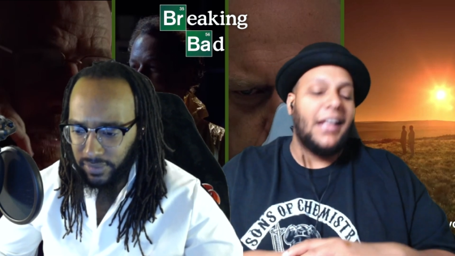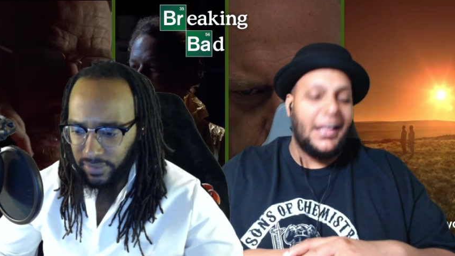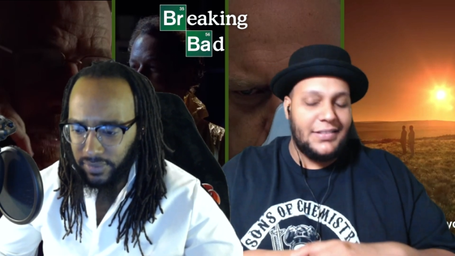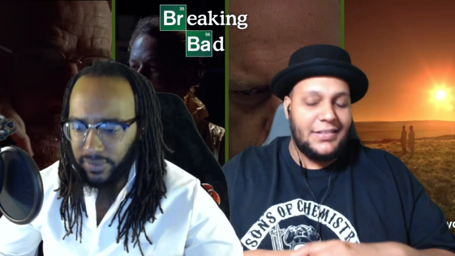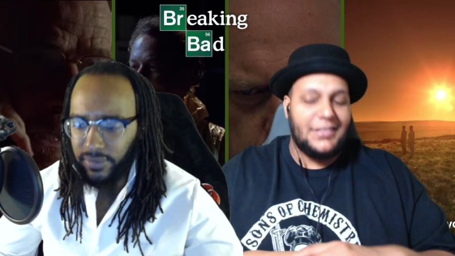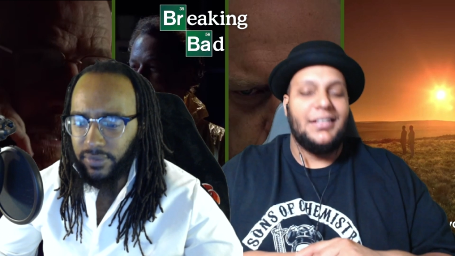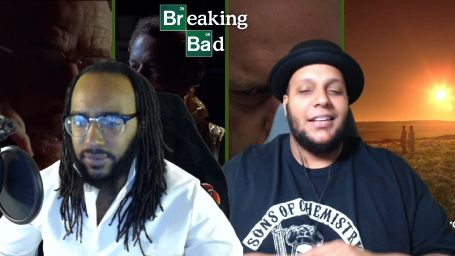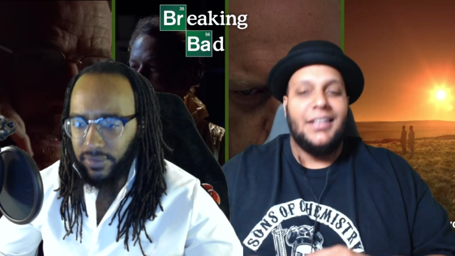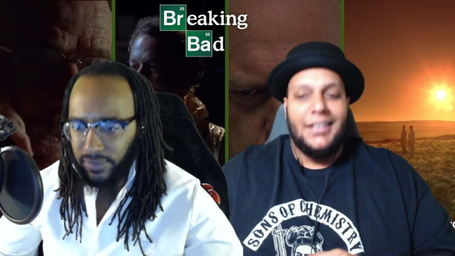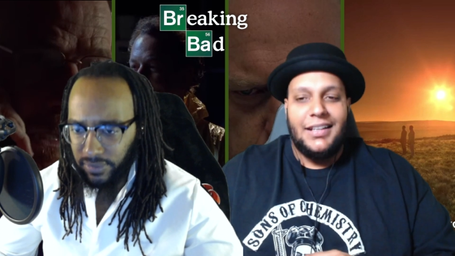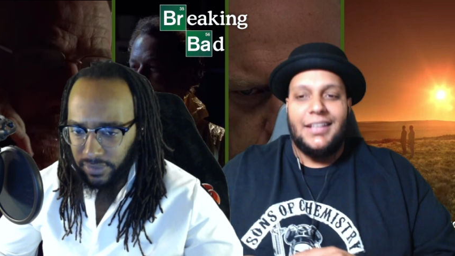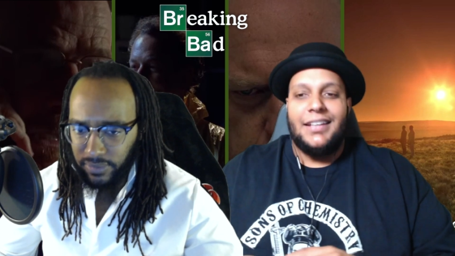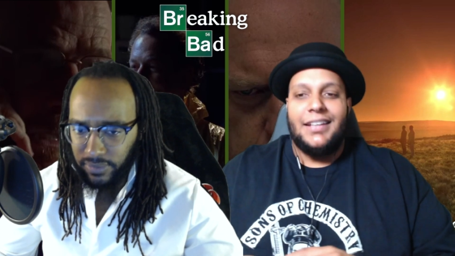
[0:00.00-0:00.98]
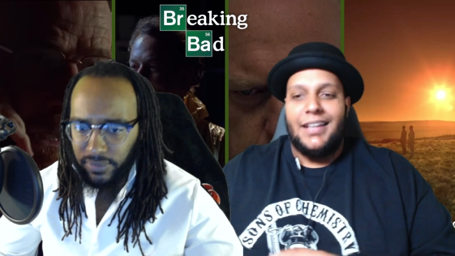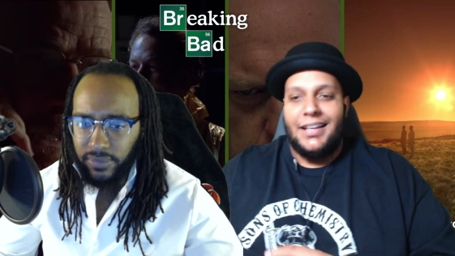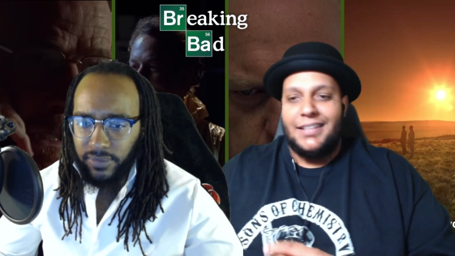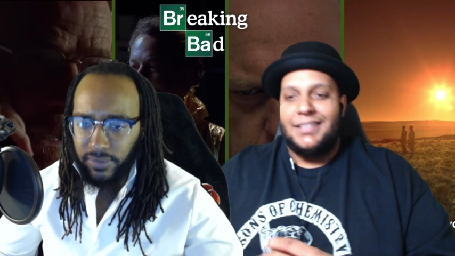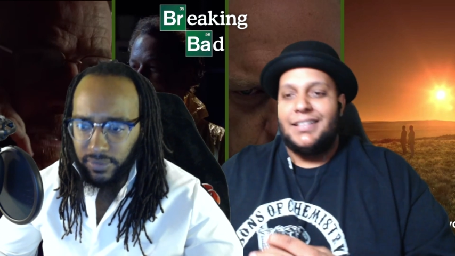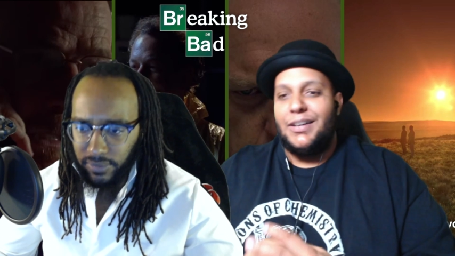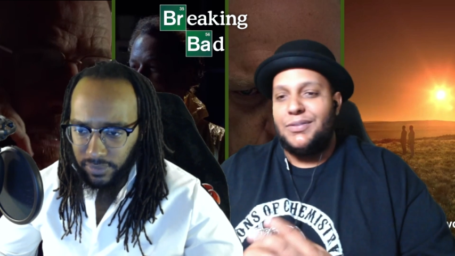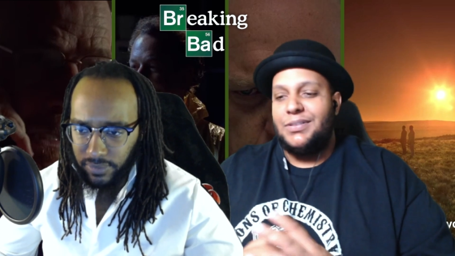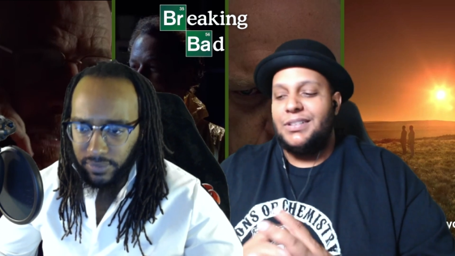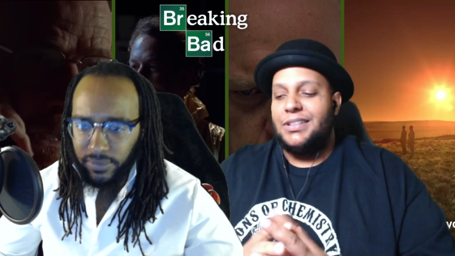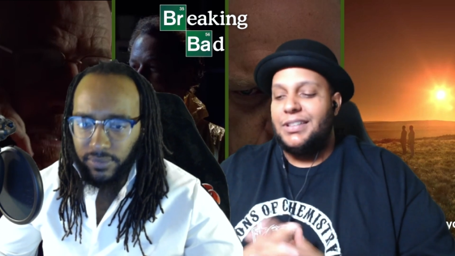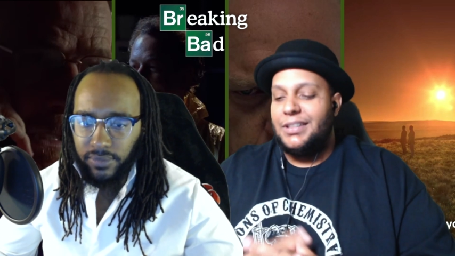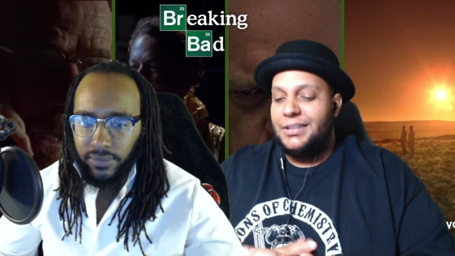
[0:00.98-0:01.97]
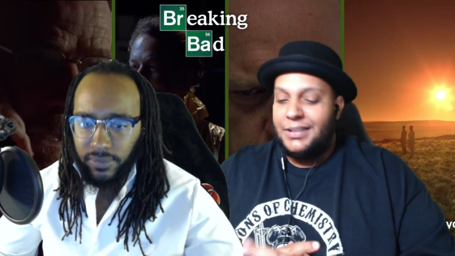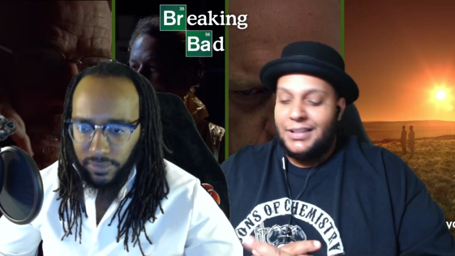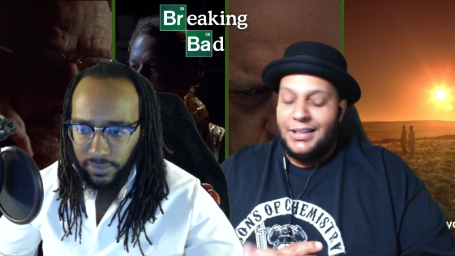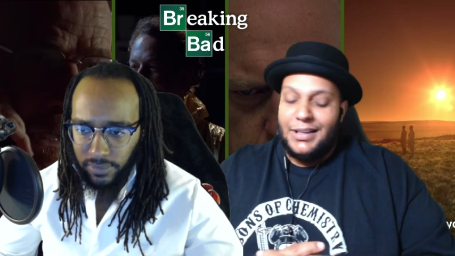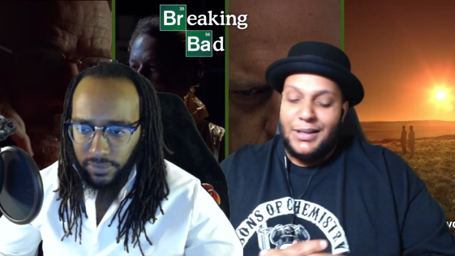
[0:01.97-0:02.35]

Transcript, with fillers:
Speaker 1: Yes, yes, definitely good.